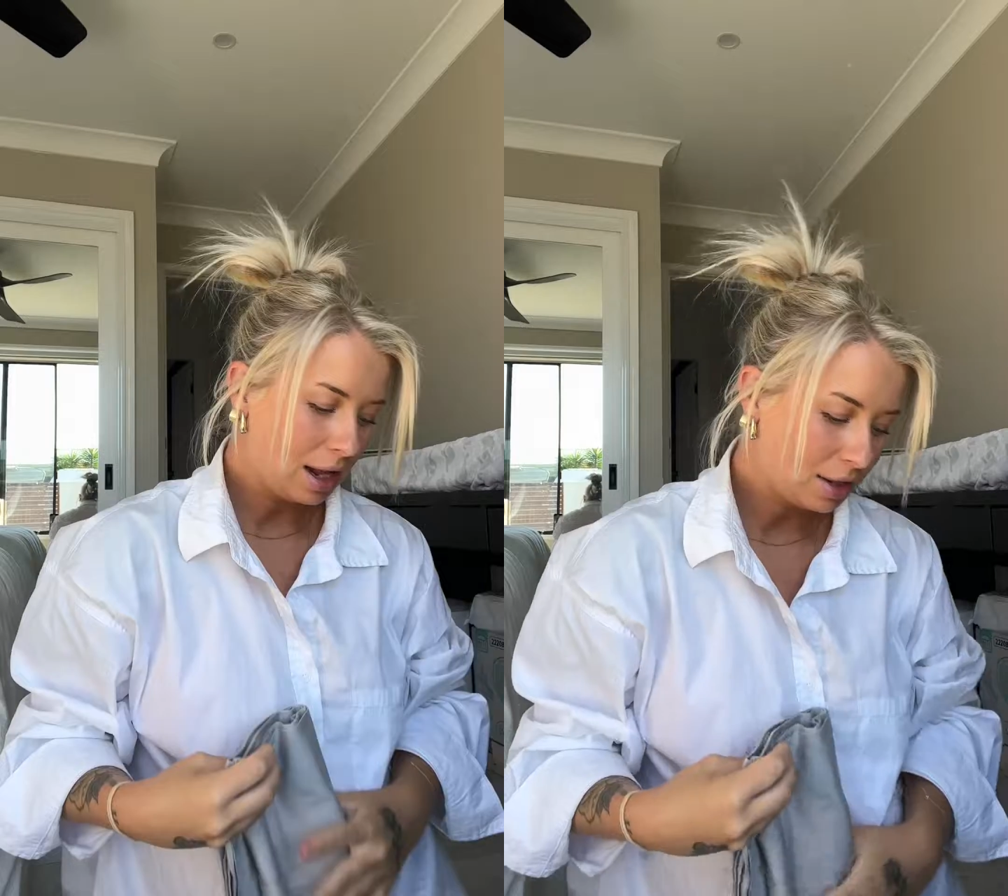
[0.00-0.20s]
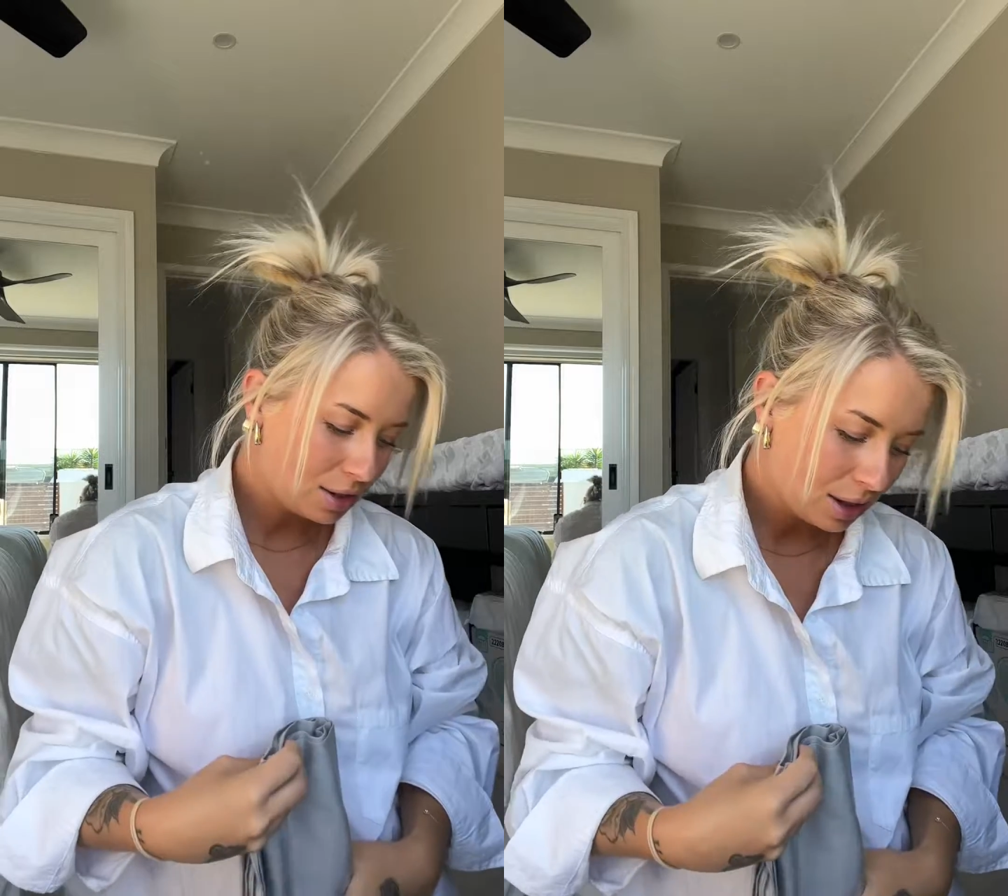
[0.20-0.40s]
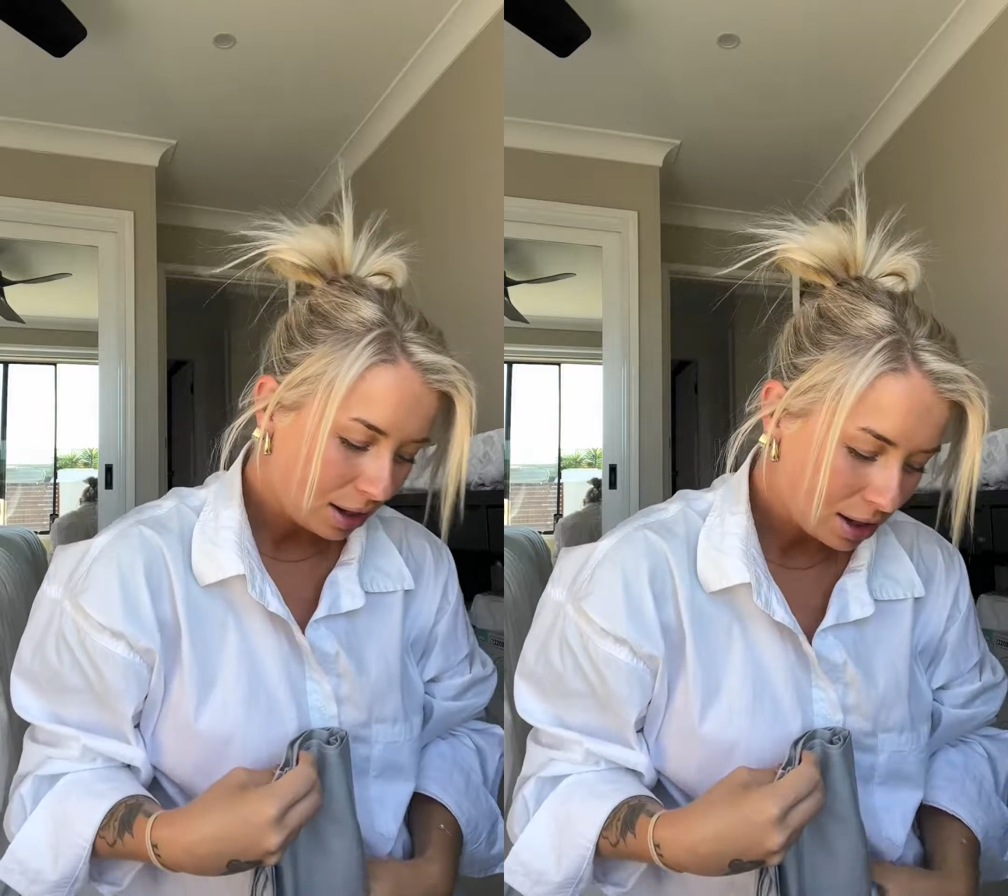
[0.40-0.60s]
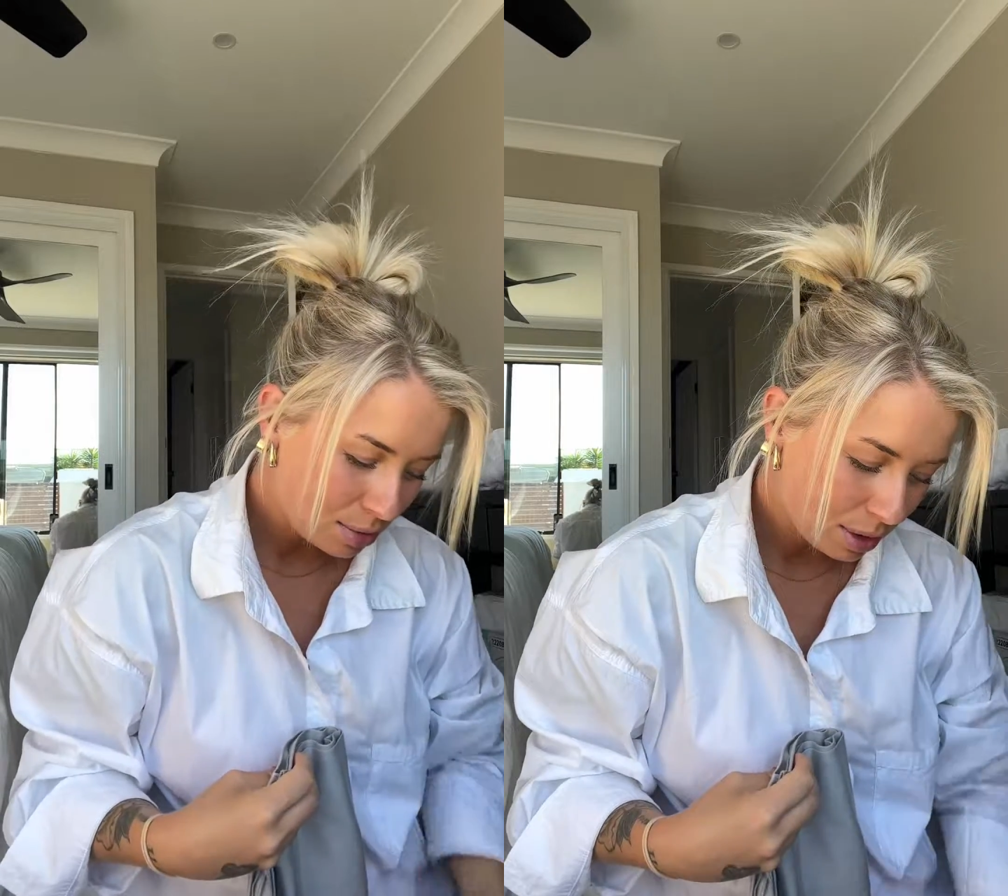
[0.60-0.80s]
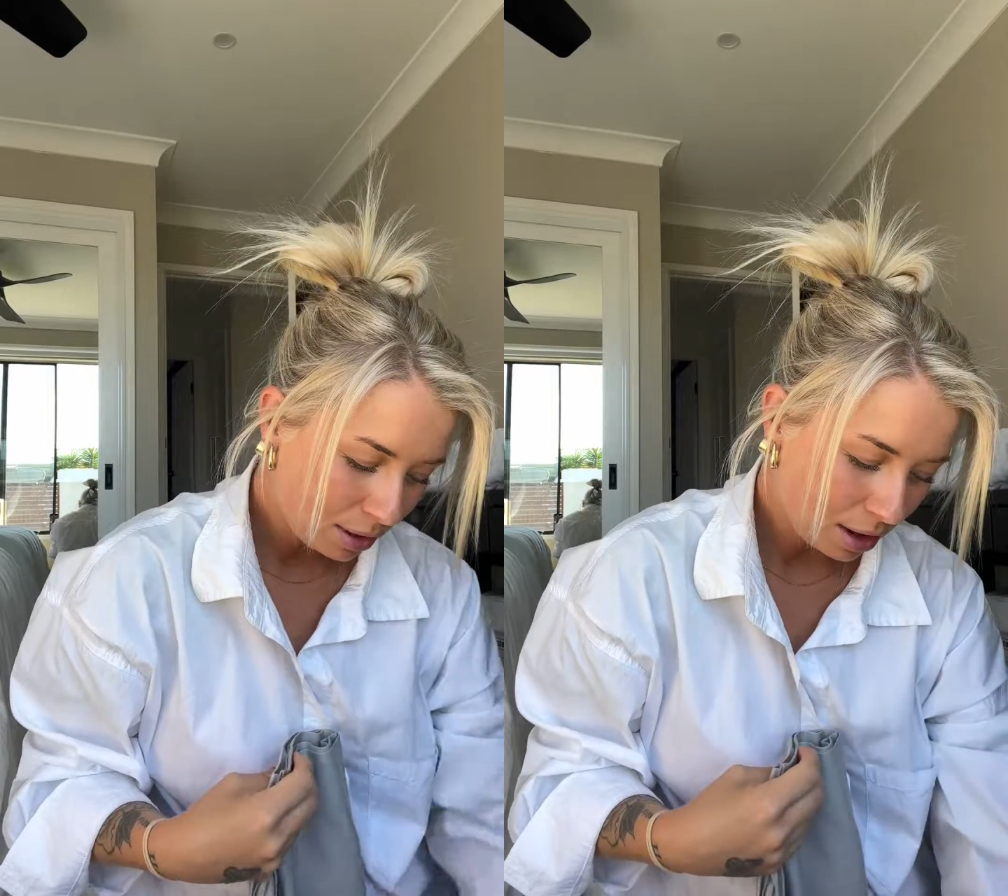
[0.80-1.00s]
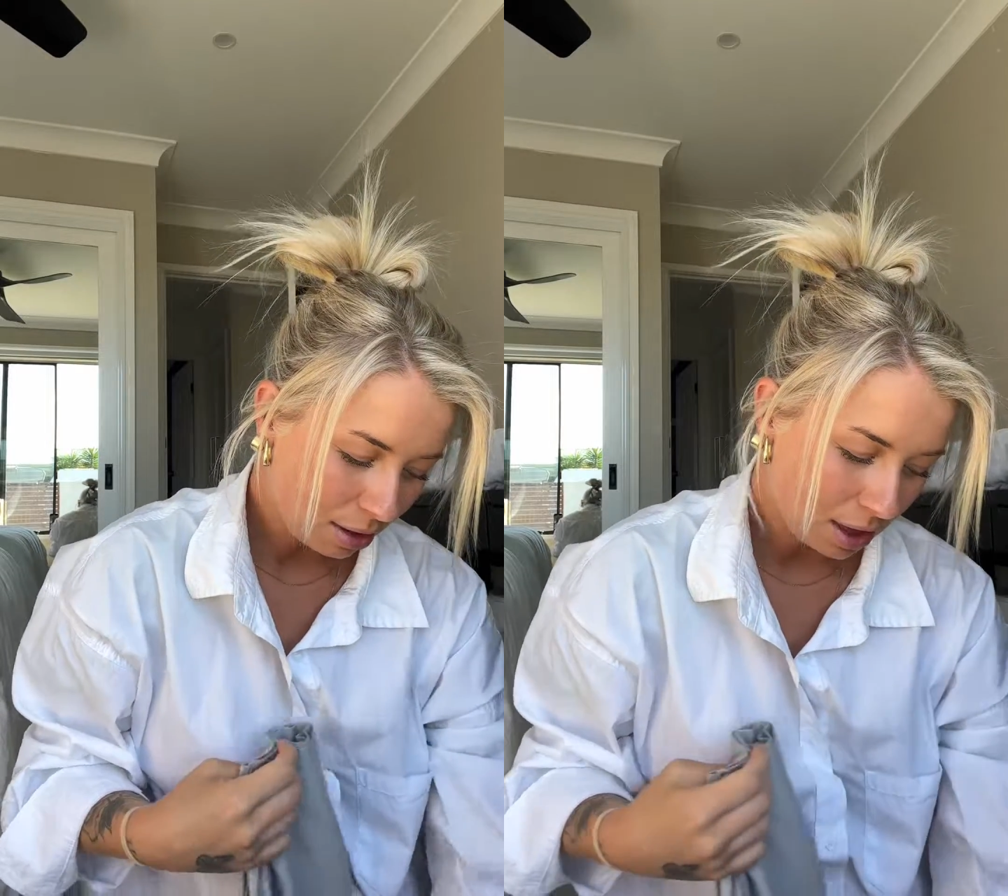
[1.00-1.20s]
that to the hospital, I